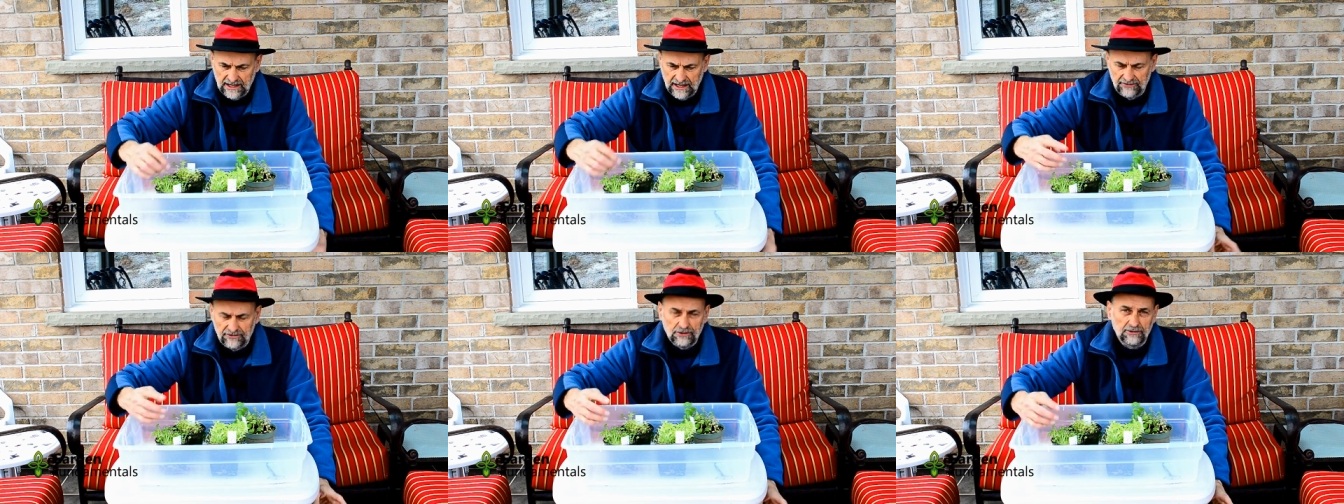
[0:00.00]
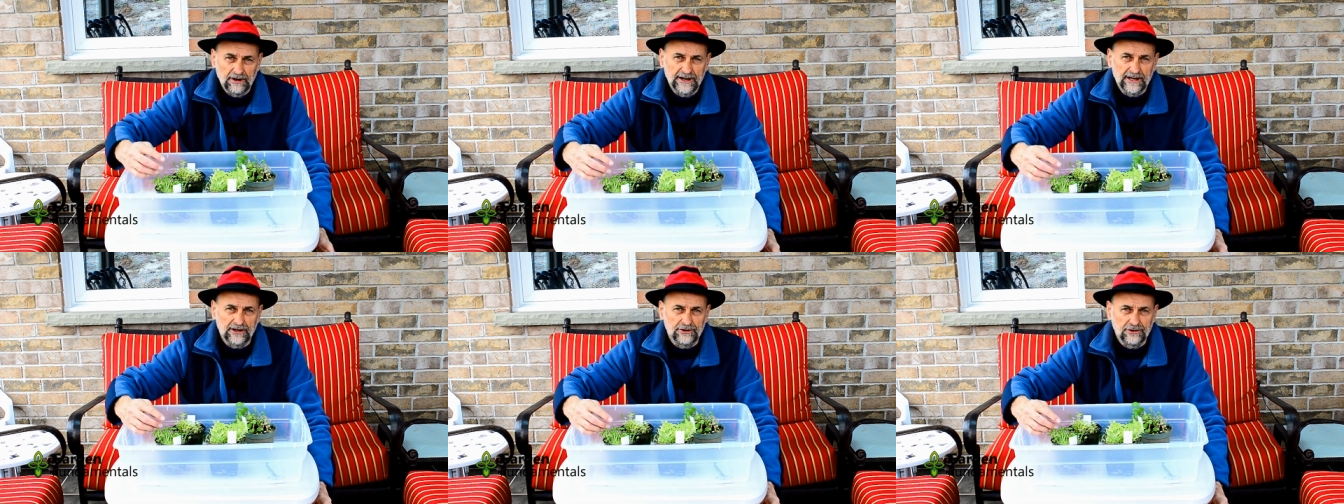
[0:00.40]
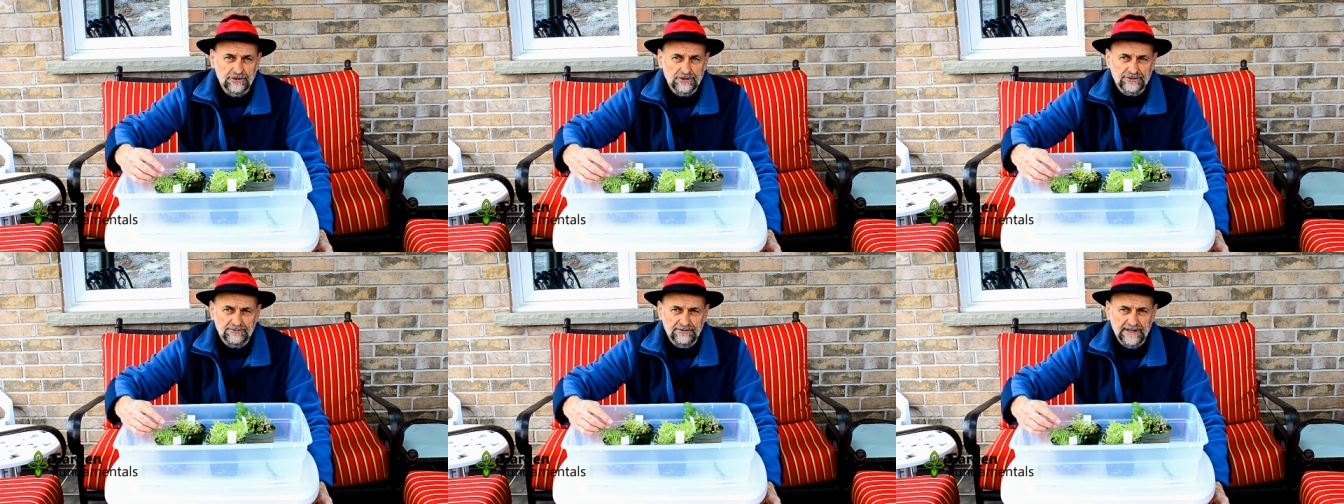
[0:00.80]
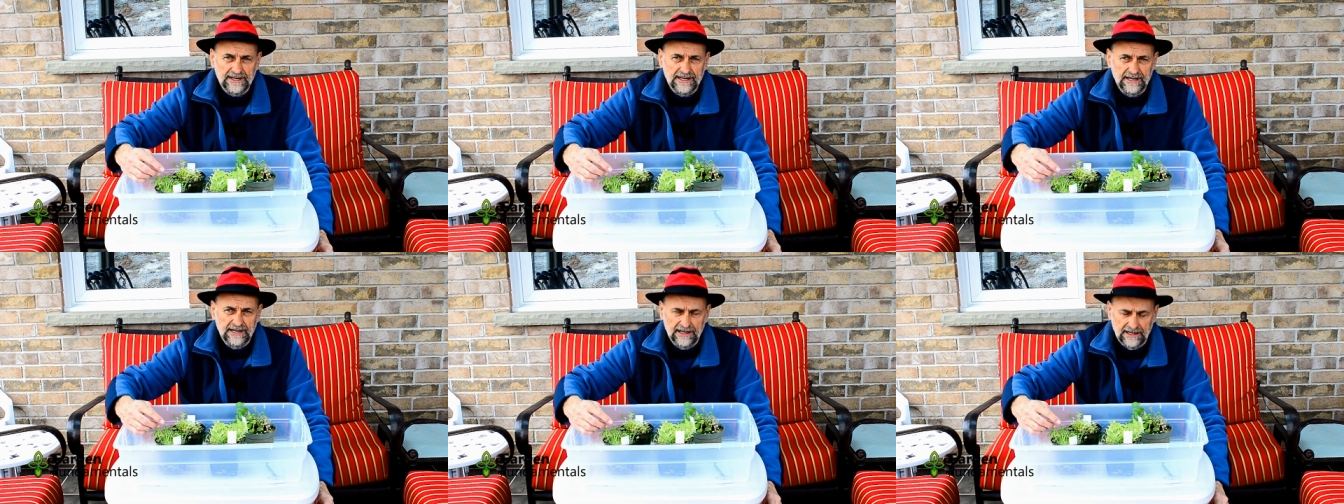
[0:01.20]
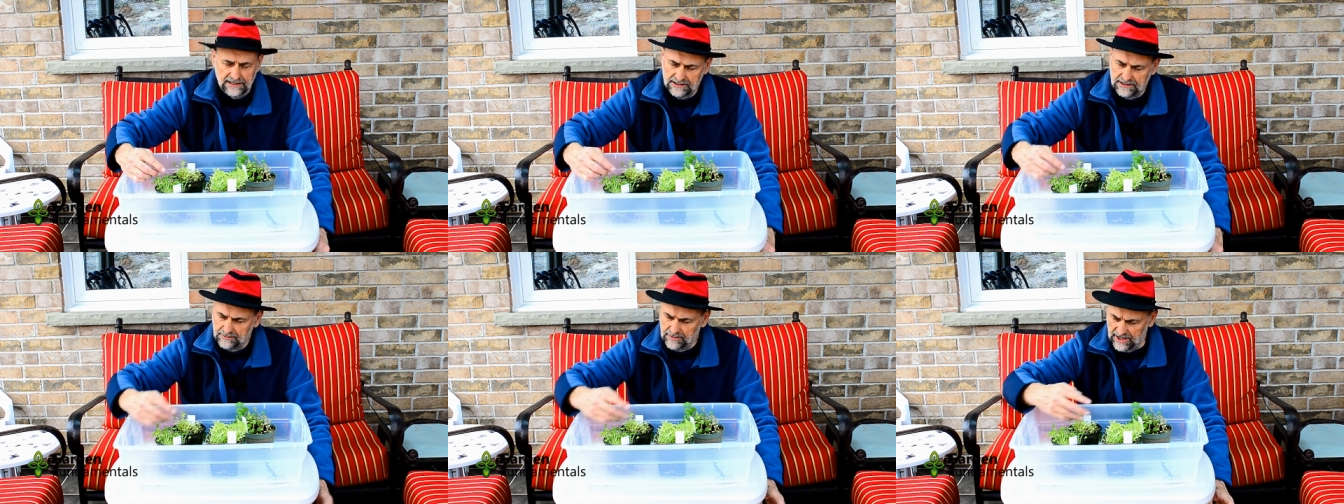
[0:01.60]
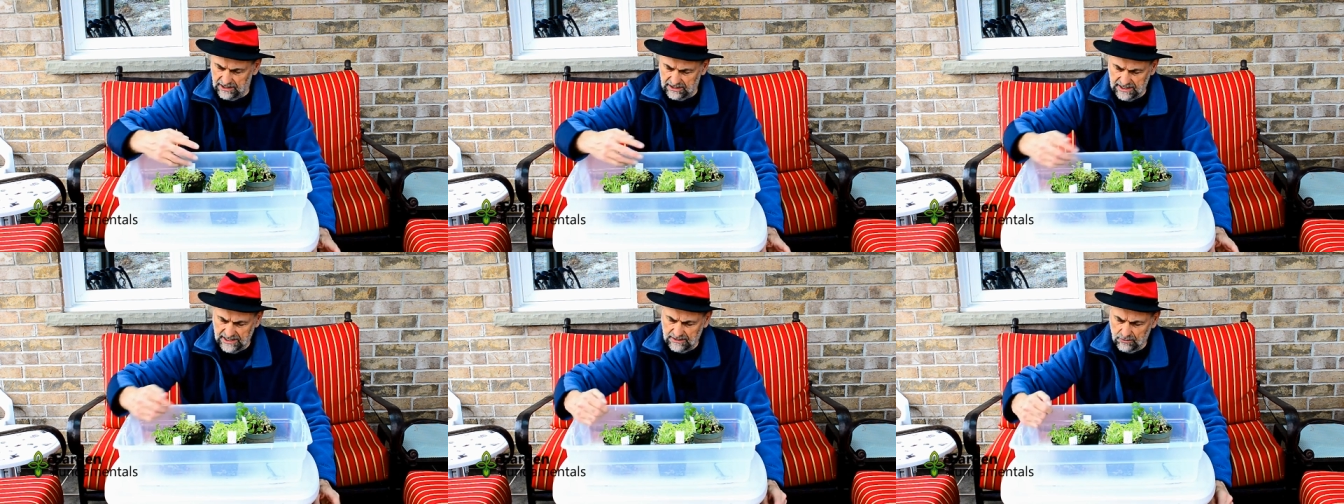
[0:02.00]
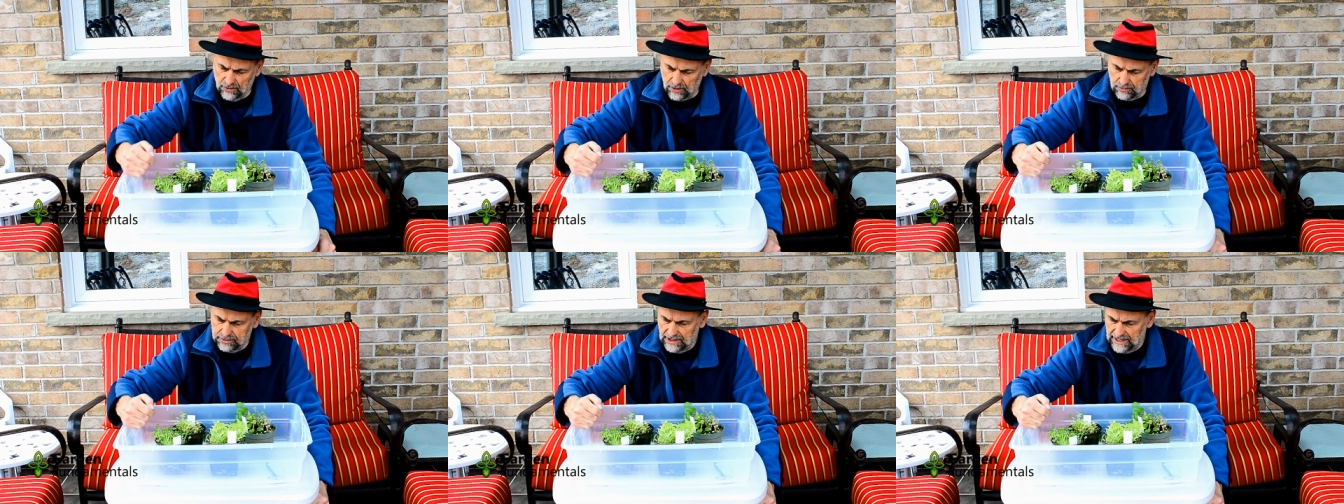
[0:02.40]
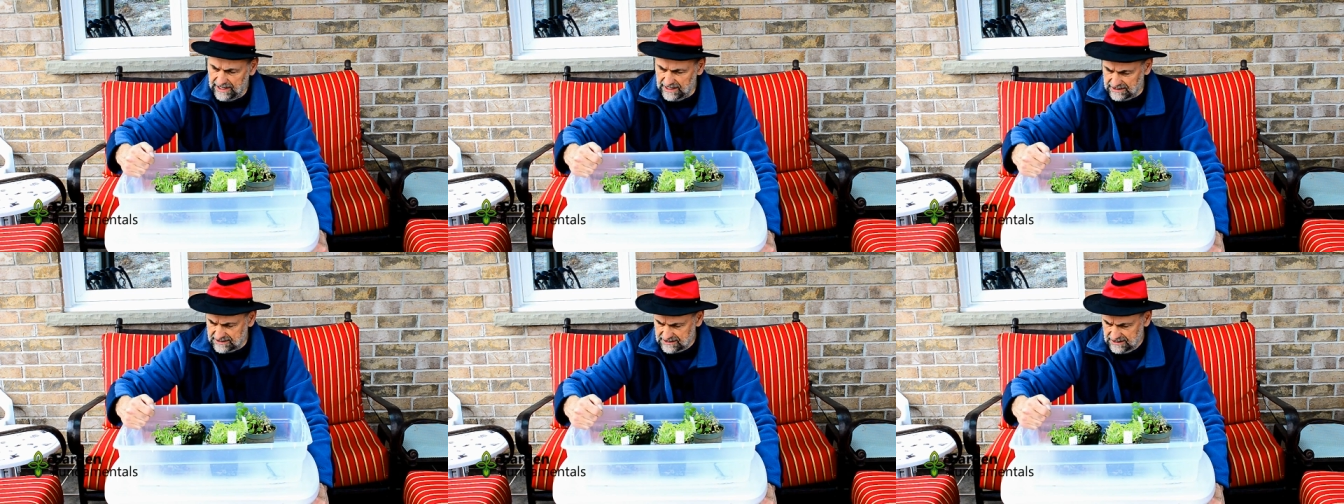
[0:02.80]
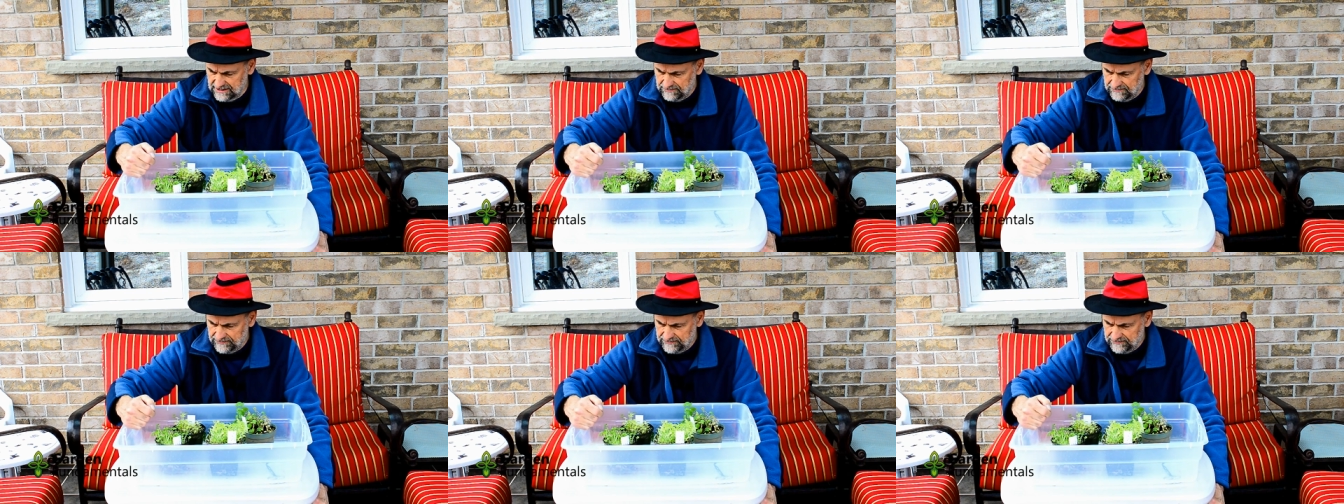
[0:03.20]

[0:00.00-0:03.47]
If you're running a nursery, you might need more plants.